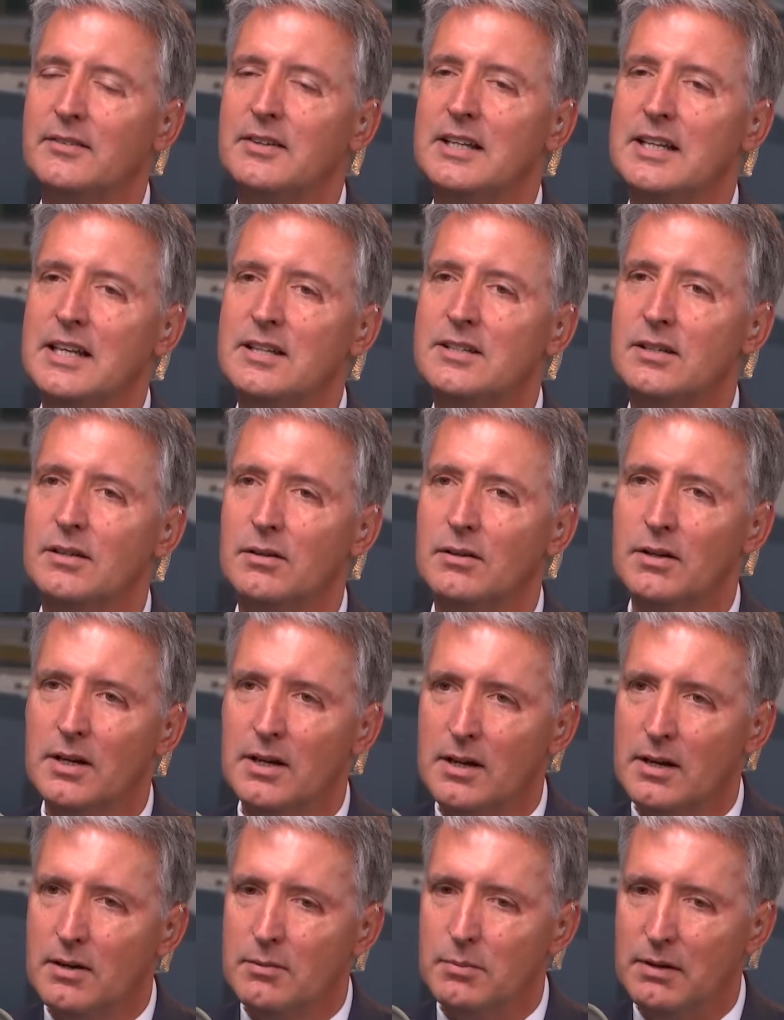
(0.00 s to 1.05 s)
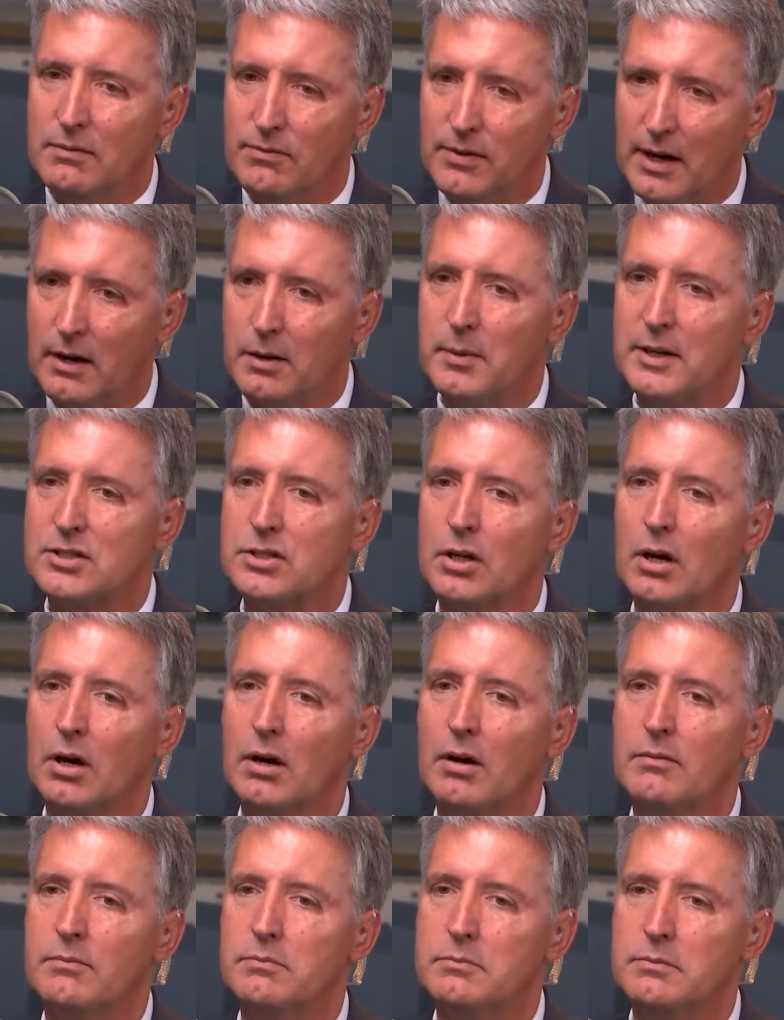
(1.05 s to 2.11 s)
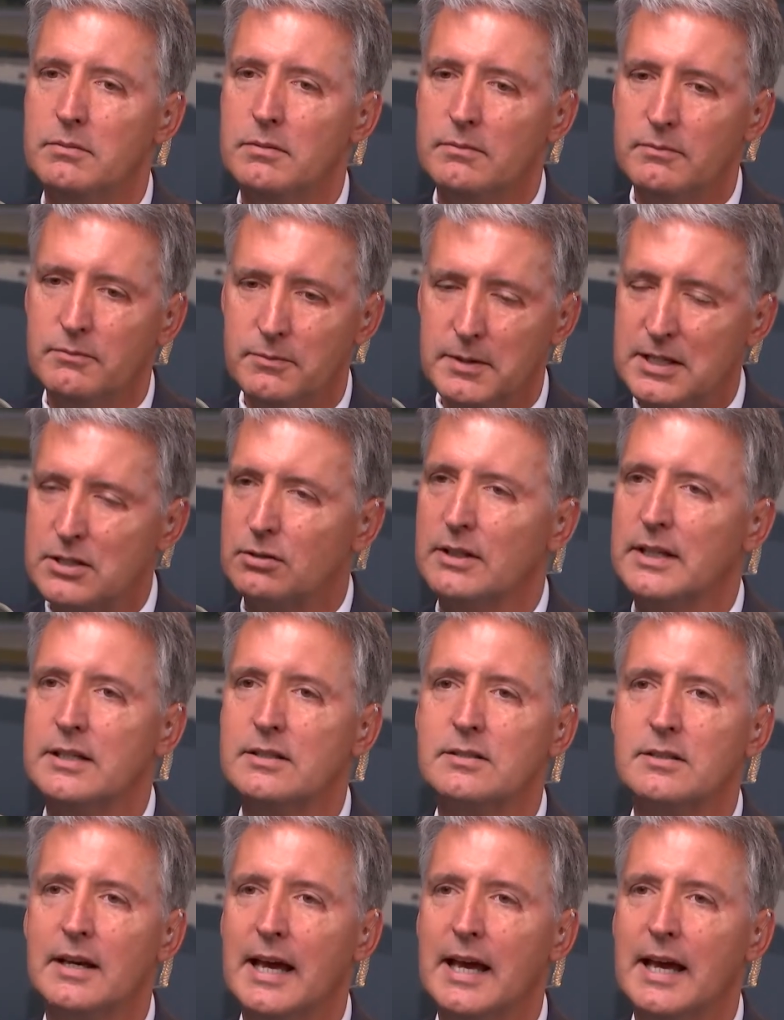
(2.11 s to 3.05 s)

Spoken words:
They need to be very much vigilant